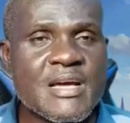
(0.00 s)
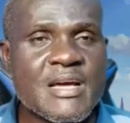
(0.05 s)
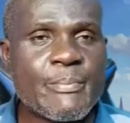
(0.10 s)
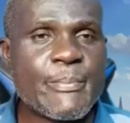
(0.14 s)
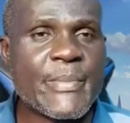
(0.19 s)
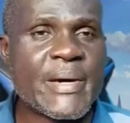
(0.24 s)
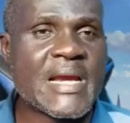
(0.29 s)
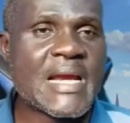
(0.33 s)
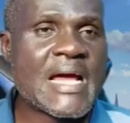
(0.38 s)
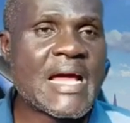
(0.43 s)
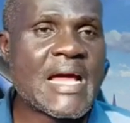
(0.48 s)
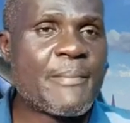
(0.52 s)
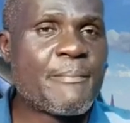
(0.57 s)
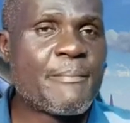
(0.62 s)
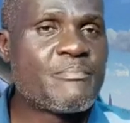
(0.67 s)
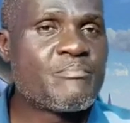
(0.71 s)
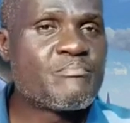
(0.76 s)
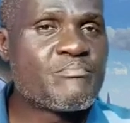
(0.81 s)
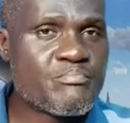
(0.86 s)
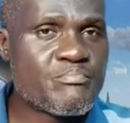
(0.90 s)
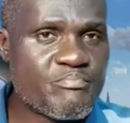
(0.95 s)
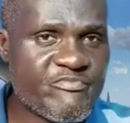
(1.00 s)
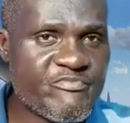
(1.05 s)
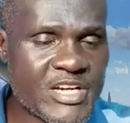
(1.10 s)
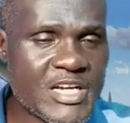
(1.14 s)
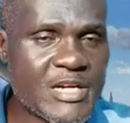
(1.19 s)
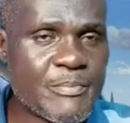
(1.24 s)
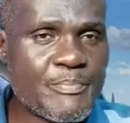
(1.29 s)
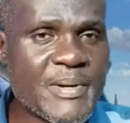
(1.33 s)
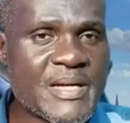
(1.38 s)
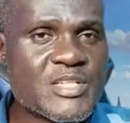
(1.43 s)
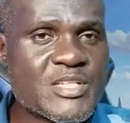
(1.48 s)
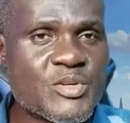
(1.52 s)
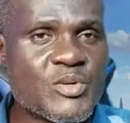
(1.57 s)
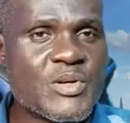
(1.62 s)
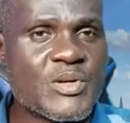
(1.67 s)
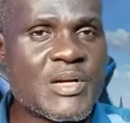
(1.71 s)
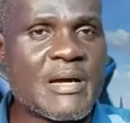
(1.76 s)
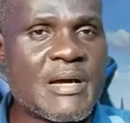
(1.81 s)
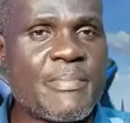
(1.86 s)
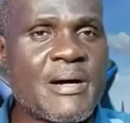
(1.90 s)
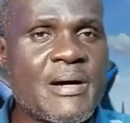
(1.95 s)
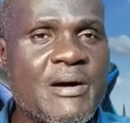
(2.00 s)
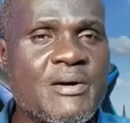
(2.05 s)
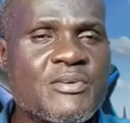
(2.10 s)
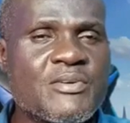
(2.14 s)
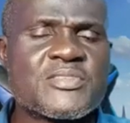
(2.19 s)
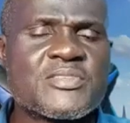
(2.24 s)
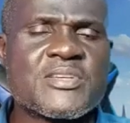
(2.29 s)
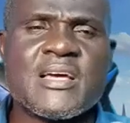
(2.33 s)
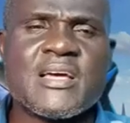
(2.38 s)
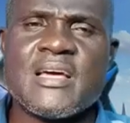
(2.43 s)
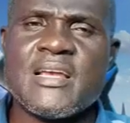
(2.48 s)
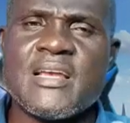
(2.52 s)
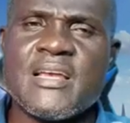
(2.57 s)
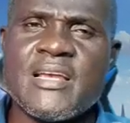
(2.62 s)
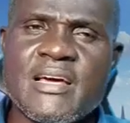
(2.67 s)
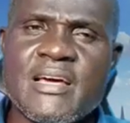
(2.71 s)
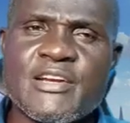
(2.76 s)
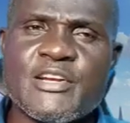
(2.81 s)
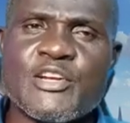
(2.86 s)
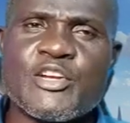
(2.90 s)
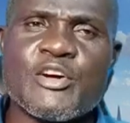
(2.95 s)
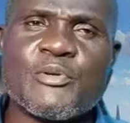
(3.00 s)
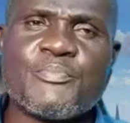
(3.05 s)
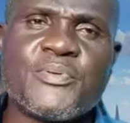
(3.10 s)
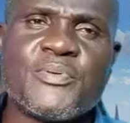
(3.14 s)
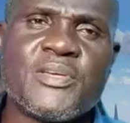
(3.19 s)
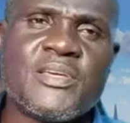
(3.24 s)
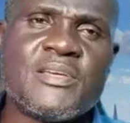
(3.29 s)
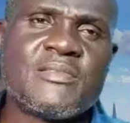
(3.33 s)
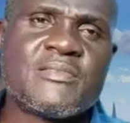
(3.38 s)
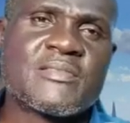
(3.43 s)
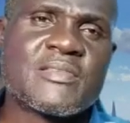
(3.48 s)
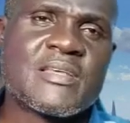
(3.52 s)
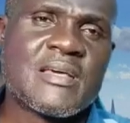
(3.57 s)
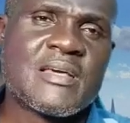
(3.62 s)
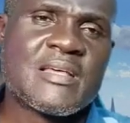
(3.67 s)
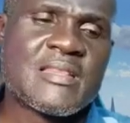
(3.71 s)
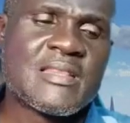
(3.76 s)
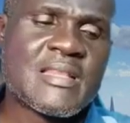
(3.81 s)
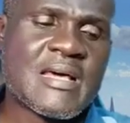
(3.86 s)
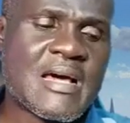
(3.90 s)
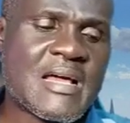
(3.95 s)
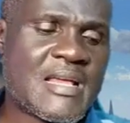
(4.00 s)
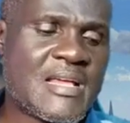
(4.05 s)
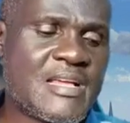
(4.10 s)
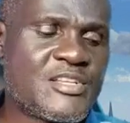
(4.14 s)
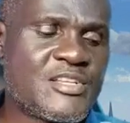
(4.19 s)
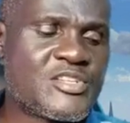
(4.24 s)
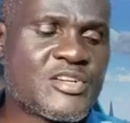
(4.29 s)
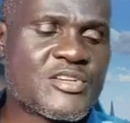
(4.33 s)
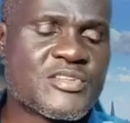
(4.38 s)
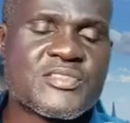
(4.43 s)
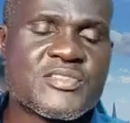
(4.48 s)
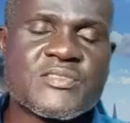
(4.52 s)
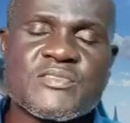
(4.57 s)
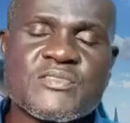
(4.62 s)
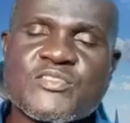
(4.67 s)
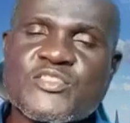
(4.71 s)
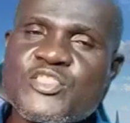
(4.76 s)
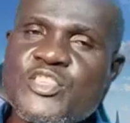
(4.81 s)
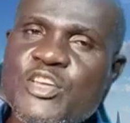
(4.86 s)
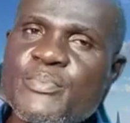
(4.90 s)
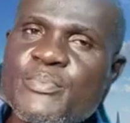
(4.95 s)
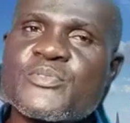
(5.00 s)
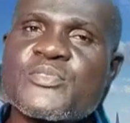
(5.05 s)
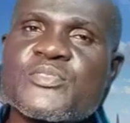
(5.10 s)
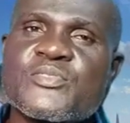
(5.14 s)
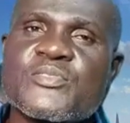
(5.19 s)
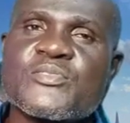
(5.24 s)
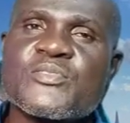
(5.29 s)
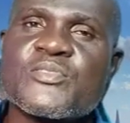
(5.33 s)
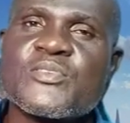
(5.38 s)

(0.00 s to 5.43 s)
but I am very particular about, let it not be that he just stopped,